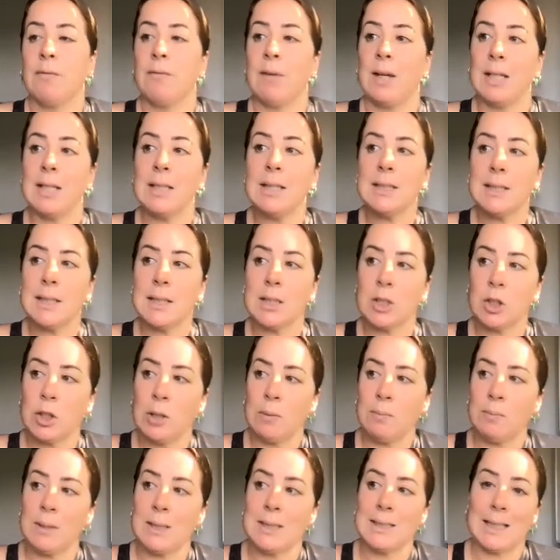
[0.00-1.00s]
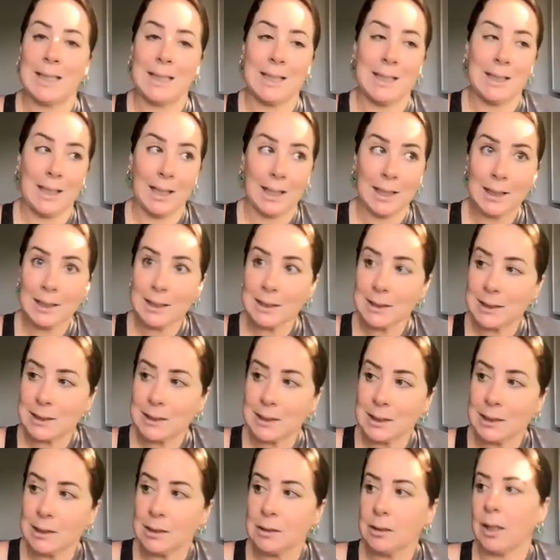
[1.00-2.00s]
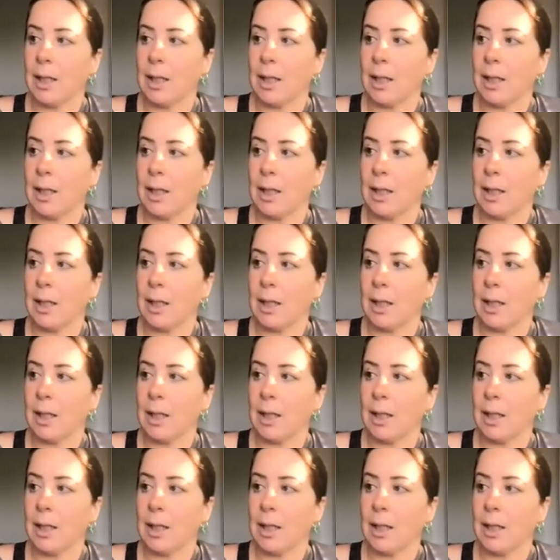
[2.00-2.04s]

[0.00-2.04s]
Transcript: events that shape the zeitgeist,